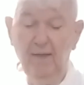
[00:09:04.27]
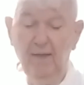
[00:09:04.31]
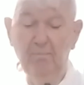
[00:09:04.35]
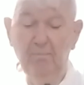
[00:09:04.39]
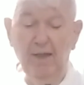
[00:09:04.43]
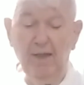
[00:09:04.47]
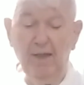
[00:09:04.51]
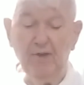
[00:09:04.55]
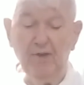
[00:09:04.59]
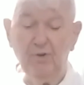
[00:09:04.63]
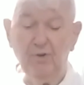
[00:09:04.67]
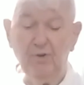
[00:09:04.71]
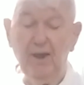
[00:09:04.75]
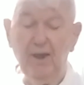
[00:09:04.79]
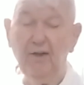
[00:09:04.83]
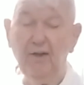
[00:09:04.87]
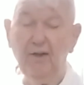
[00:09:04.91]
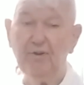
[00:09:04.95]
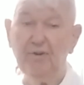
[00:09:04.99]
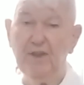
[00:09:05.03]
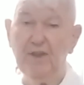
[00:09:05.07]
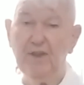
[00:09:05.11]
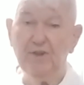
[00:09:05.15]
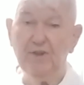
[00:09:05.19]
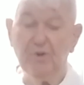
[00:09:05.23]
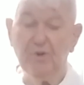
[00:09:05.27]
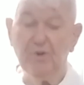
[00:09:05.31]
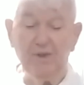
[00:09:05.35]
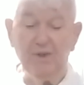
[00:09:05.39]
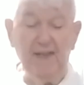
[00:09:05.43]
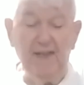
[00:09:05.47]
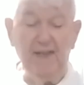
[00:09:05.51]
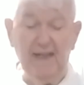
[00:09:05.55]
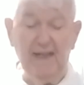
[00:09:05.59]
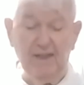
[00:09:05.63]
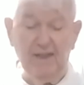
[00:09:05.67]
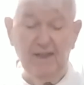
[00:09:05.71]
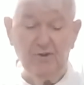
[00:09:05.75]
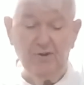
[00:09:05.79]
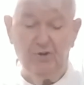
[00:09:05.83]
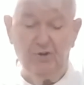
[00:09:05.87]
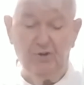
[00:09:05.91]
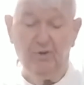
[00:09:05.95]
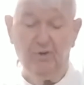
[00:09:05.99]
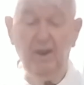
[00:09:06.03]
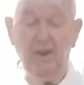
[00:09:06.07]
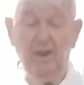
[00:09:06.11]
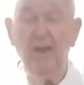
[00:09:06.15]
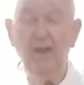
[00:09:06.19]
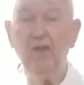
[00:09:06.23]
major health issues,
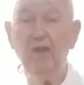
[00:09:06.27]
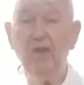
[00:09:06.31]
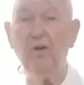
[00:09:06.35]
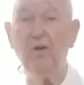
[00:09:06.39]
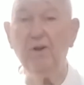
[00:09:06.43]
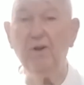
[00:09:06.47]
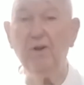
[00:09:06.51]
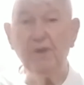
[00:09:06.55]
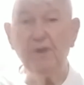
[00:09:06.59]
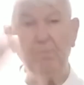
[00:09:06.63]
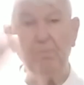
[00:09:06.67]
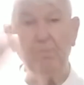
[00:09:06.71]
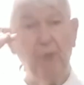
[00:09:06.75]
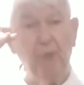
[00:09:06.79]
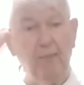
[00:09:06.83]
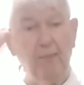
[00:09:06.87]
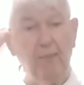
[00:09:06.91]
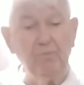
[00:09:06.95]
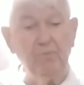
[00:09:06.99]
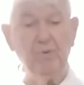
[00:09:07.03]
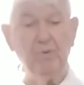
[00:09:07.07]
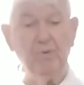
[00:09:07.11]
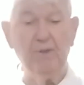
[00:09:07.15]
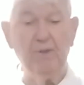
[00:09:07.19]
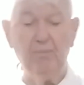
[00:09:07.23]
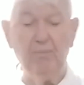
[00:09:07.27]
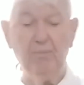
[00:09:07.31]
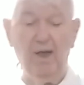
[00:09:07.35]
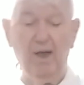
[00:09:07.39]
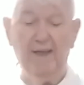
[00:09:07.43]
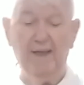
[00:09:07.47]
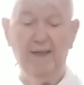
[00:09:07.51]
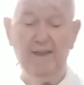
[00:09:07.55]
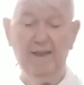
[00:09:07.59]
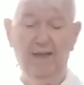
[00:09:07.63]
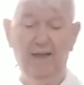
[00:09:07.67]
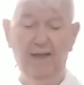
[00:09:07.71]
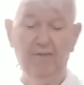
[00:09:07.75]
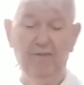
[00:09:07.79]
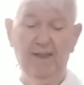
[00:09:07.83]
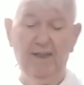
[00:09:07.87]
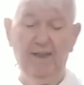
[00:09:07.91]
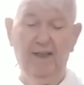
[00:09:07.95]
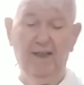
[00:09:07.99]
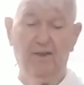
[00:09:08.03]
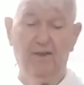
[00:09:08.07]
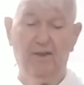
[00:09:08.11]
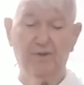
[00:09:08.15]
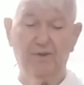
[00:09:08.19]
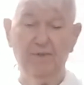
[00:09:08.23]
cancer, causes problems with the mind and
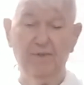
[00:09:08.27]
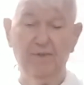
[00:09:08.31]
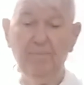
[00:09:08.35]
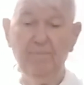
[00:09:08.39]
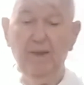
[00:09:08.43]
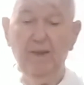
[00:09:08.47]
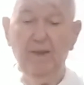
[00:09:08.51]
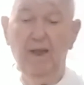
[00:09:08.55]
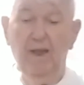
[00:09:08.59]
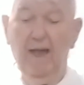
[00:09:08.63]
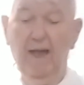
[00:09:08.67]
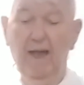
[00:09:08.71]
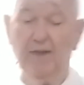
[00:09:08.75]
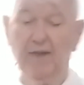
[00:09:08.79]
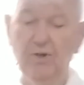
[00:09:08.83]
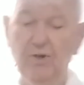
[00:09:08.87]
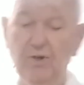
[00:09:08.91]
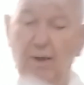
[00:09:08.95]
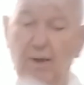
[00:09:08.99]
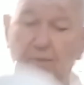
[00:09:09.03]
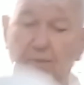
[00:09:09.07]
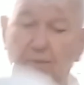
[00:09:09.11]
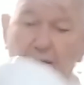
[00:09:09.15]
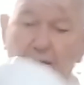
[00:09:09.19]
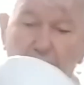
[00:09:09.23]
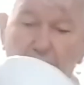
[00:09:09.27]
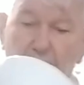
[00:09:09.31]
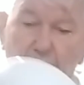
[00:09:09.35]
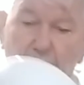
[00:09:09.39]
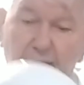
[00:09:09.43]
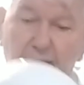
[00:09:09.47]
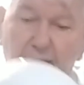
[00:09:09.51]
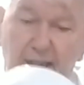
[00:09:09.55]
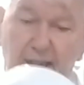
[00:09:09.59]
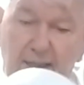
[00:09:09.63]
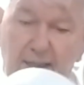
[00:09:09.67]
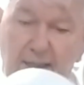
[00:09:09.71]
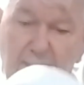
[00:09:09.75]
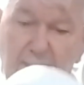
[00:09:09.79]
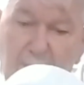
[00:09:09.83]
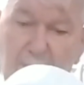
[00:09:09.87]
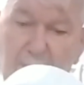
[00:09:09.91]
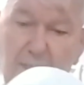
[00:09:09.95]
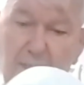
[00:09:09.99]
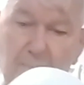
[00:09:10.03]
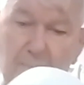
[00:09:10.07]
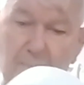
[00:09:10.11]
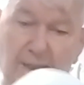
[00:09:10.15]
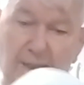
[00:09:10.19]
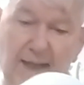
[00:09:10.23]
everything else. And so I'm going to go ahead and
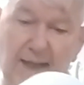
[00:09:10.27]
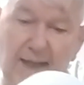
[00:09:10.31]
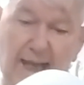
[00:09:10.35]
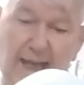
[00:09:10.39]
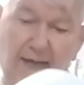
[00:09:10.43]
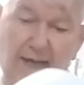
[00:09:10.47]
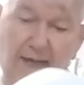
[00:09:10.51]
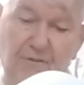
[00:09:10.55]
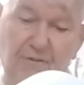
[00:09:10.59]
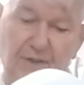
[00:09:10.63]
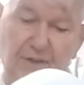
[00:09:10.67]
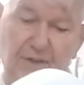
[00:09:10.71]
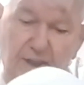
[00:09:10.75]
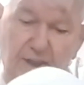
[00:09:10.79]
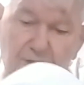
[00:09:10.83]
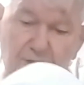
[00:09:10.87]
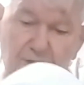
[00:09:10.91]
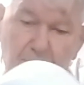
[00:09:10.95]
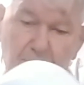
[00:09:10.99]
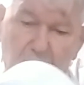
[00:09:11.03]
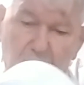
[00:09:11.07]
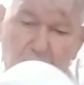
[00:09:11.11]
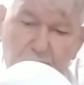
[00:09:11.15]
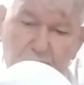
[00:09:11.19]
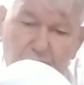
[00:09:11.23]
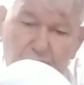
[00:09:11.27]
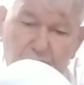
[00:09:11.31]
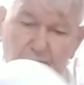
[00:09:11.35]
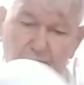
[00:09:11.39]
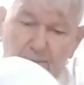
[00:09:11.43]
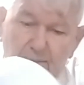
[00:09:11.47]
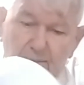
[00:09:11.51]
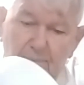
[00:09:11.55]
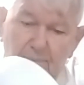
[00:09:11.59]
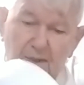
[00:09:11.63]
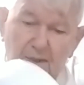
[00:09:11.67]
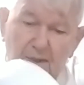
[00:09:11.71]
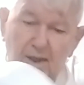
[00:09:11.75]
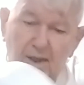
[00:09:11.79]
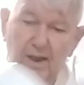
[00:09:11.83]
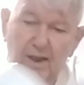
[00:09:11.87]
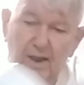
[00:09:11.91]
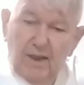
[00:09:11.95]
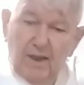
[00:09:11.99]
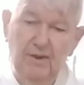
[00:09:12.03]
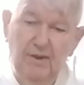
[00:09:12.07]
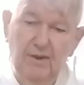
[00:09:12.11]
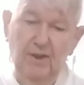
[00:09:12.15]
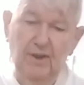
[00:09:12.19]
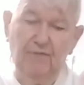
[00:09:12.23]
add about half of this mixture
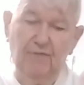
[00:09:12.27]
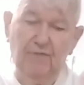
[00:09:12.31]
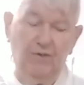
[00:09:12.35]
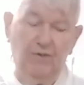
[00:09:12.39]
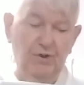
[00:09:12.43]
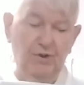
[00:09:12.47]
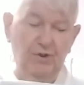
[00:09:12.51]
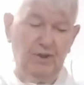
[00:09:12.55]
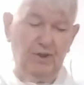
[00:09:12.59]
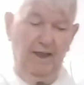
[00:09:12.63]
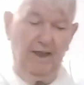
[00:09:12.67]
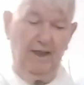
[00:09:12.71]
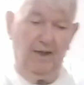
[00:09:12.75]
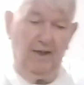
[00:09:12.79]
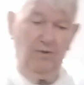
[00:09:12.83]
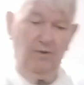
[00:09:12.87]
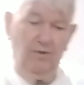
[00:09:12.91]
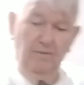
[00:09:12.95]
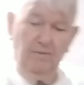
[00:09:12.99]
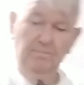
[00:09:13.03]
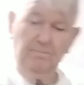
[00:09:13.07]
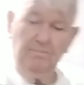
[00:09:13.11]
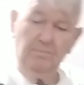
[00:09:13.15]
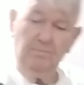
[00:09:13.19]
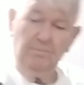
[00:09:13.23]
to the first layer.